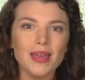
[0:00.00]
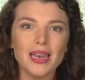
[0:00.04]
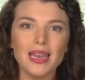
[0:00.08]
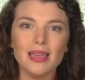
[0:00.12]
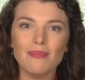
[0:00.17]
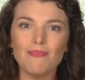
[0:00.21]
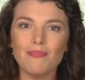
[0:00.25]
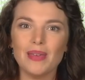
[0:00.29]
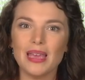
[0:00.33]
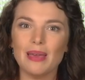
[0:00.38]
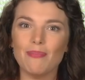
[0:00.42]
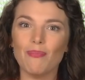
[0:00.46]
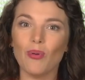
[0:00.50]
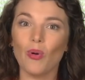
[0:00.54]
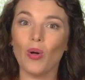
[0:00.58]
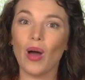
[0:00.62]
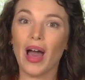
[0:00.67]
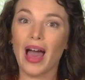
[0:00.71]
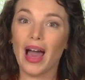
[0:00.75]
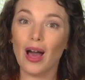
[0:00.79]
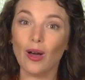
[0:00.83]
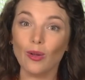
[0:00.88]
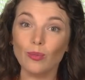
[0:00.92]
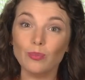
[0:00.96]
many people
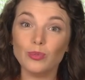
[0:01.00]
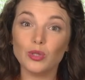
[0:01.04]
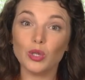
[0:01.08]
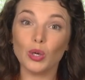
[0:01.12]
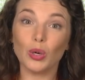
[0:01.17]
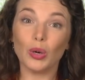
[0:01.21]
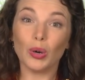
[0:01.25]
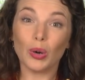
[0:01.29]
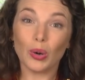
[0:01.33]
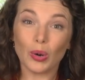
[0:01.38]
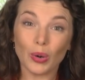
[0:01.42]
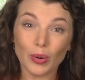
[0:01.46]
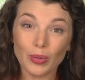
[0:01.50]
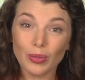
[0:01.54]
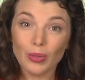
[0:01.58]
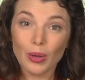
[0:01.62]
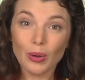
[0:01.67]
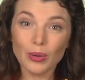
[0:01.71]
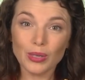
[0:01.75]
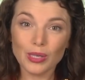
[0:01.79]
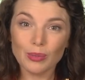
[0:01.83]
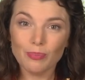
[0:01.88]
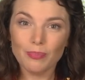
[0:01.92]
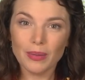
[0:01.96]
helped earn
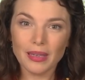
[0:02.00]
those